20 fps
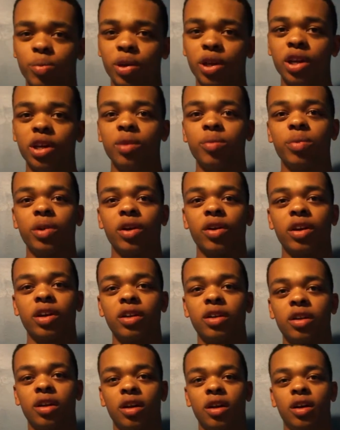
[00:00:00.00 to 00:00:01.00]
peaking
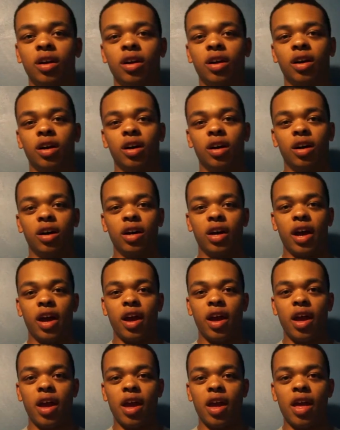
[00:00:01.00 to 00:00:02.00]
period,
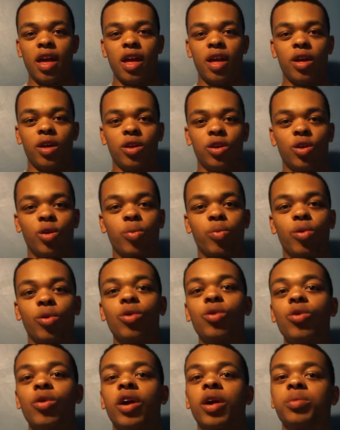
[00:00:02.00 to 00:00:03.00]
your
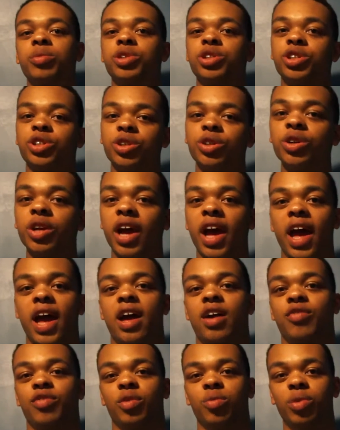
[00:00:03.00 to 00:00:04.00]
program should
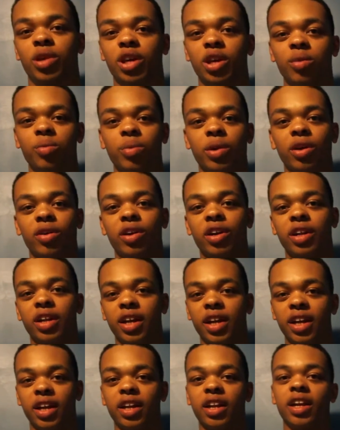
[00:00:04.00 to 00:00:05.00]
have a peaking period
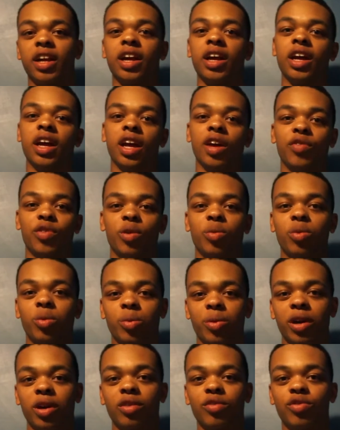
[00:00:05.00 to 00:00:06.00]
in it if you're
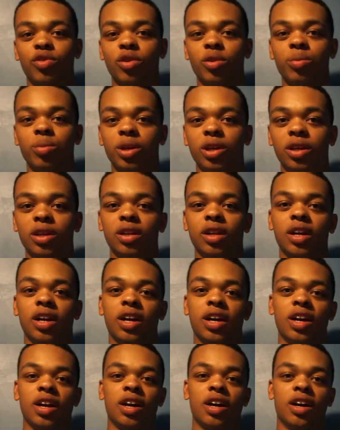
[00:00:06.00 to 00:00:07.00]
preparing for a meet.
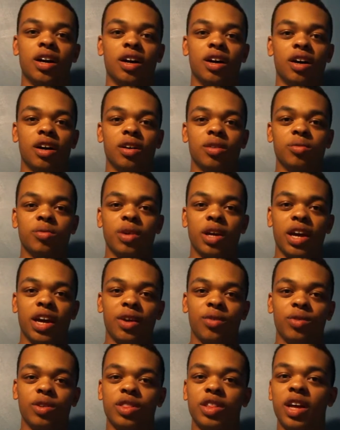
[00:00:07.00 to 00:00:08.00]

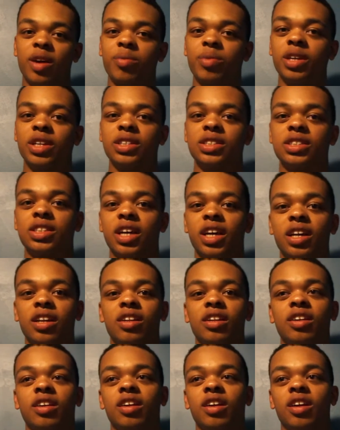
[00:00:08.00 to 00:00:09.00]
And with that being
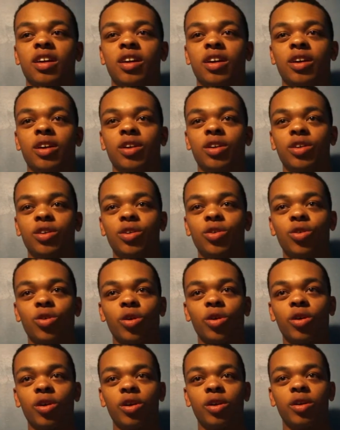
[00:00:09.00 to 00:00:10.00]
said,
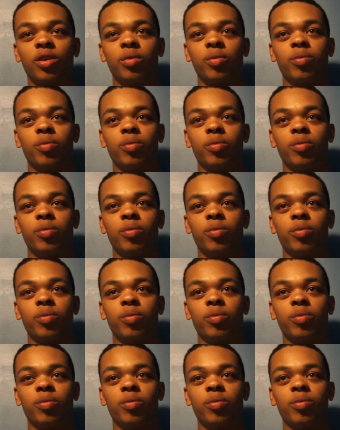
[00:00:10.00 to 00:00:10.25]
your